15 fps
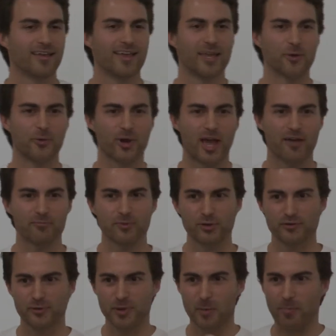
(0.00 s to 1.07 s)
And it would have
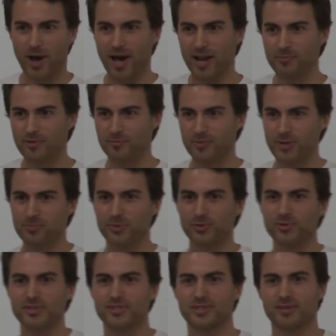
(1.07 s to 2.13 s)
moved from the bottom of
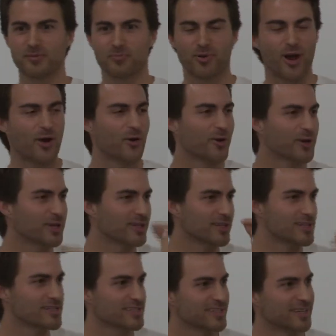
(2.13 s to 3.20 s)
people's priority
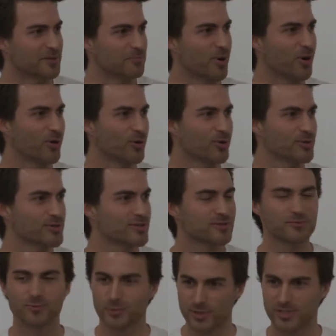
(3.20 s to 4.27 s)
lists and polls,
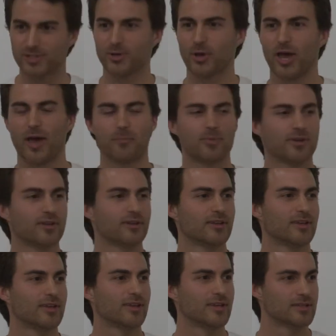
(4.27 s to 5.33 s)
which still happen,
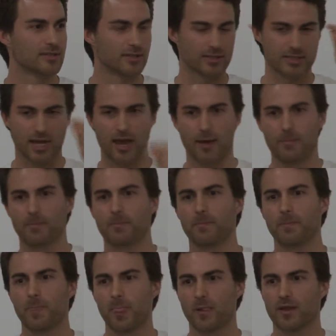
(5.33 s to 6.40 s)
to the top,
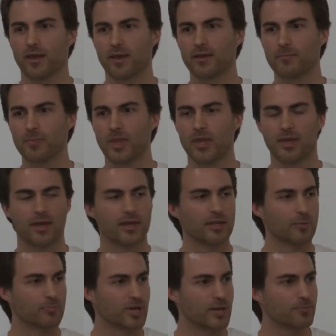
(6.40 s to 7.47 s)
okay? And
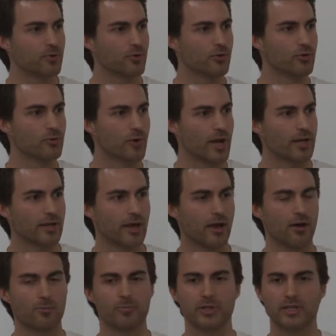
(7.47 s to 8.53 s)
the people who right
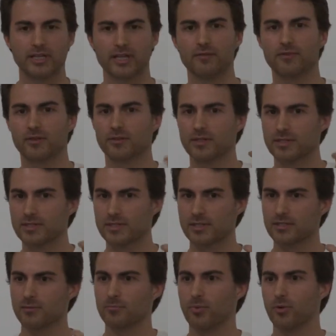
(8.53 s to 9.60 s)
now believe that this
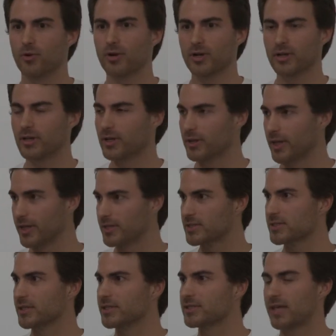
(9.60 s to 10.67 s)
is important, that
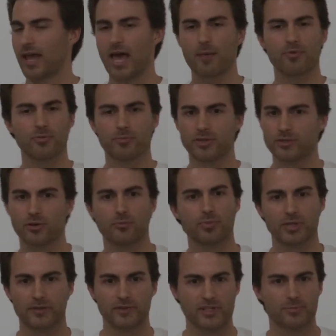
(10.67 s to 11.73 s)
this needs to happen, but don't
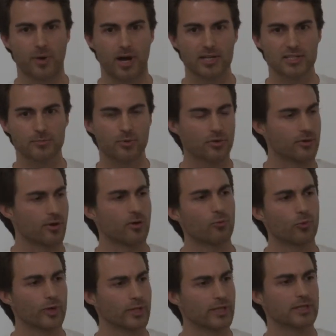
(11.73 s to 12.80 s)
believe it's possible and aren't
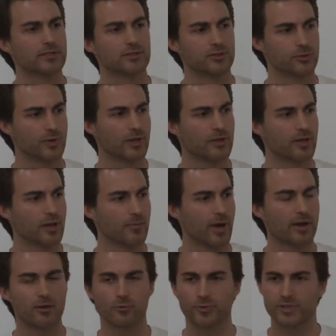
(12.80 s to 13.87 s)
willing to do anything
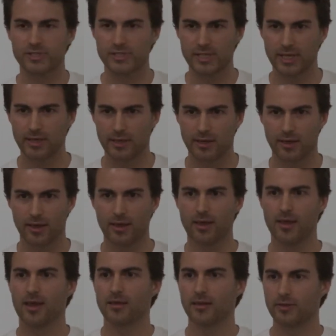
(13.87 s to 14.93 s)
about it, would see
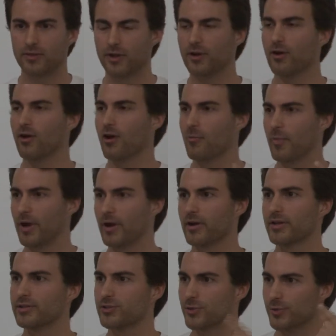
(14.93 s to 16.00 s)
that there are
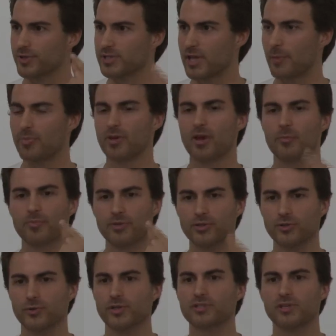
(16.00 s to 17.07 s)
Americans who are stepping up and
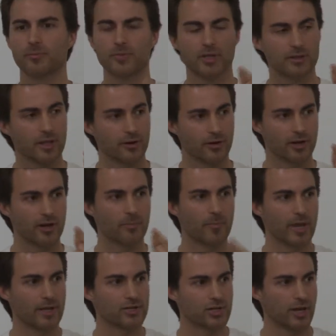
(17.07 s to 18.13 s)
doing something that are going to
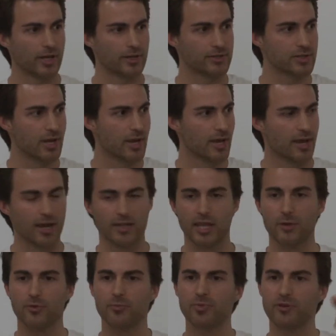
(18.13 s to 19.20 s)
make change, and they
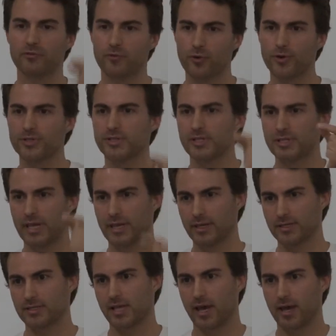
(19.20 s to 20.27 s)
would be forced to take
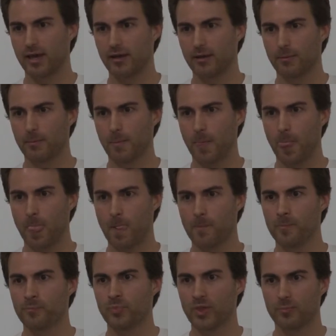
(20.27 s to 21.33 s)
a side.
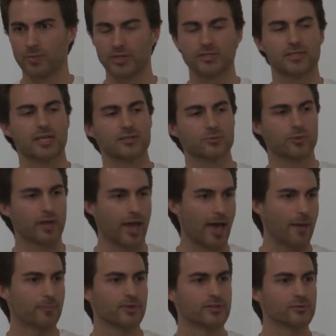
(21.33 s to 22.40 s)
Because that's what
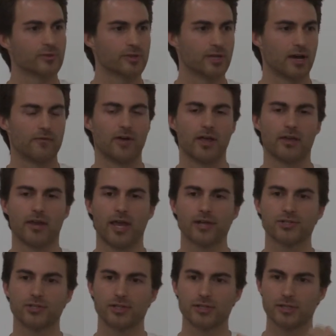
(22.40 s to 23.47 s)
happens with nonviolent
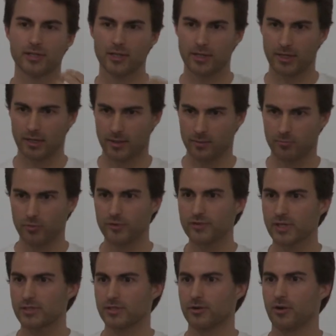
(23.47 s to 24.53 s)
action, is it
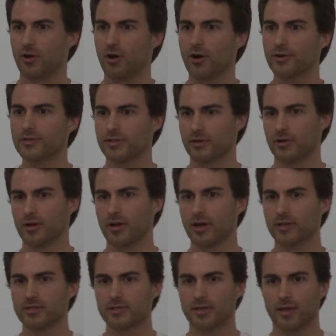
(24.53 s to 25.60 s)
moves us in our hearts and our
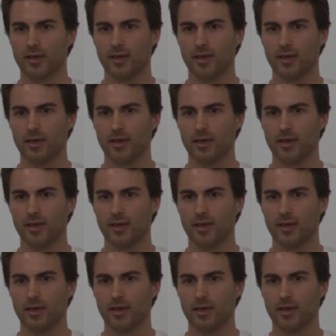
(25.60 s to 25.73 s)
guts.